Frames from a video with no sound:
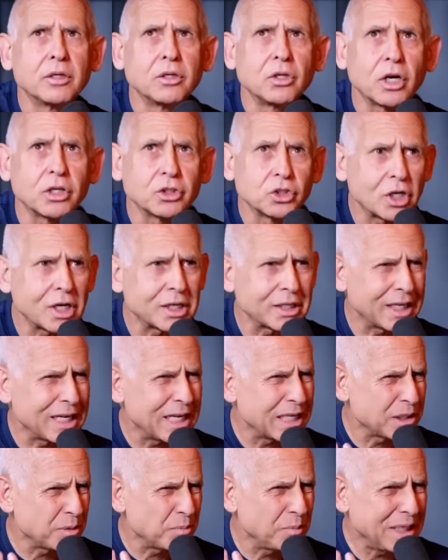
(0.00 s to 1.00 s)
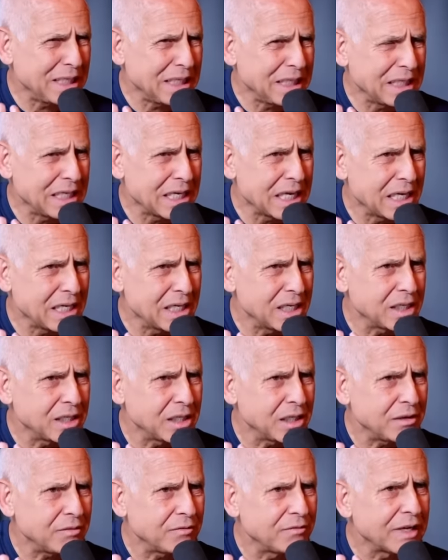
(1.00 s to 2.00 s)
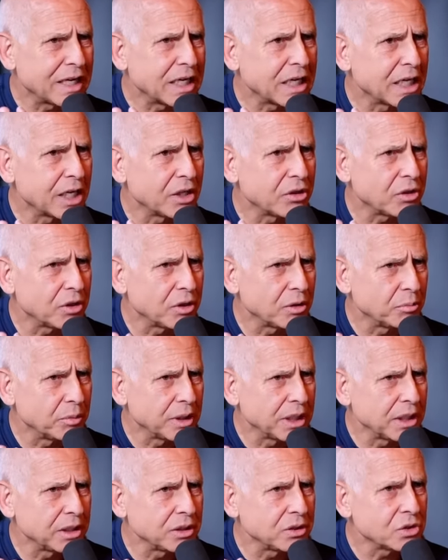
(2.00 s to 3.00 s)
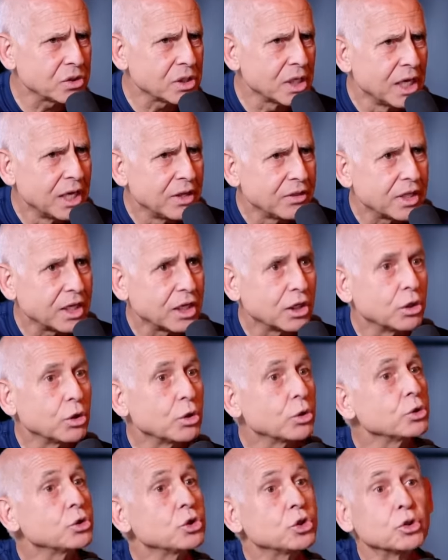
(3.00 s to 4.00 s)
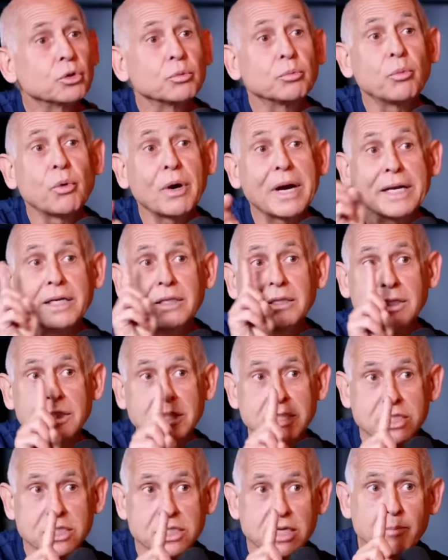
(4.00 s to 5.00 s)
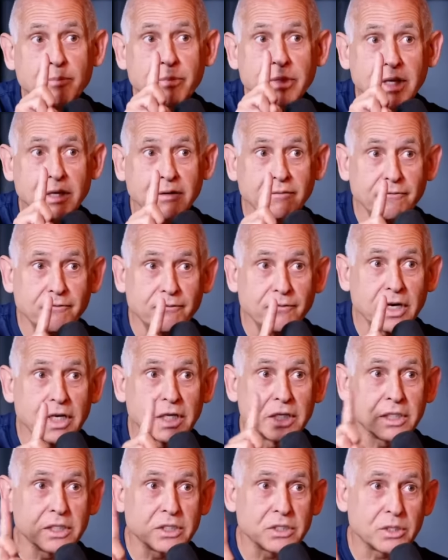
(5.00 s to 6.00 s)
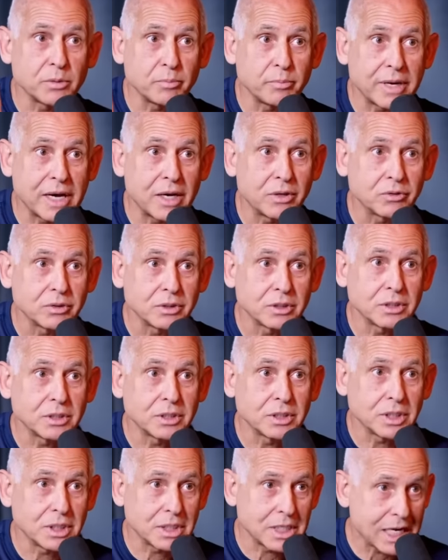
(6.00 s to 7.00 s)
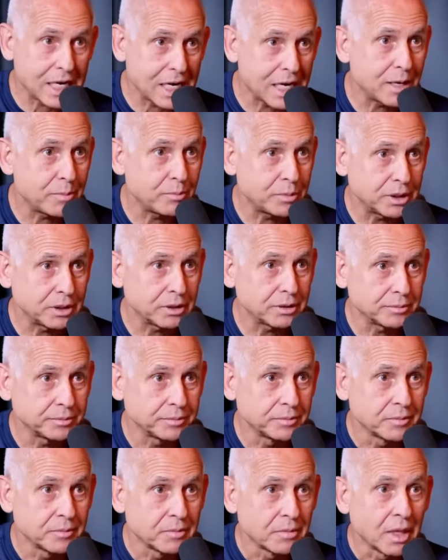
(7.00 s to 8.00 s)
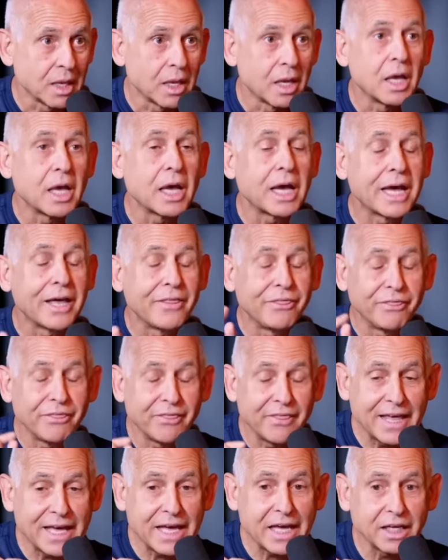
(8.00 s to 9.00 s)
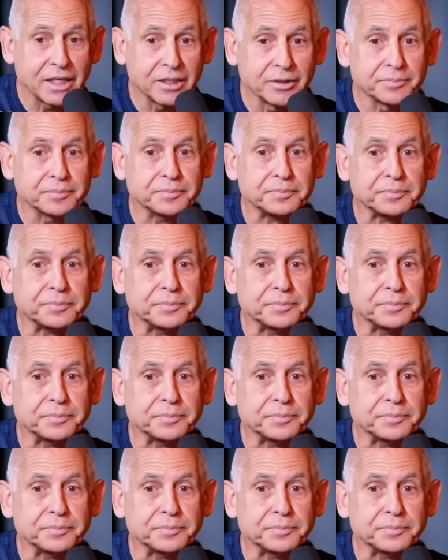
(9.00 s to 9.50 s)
dark chocolate has PEA in it, phenylethylamines, that alerts your brain that something fun is about to happen. And then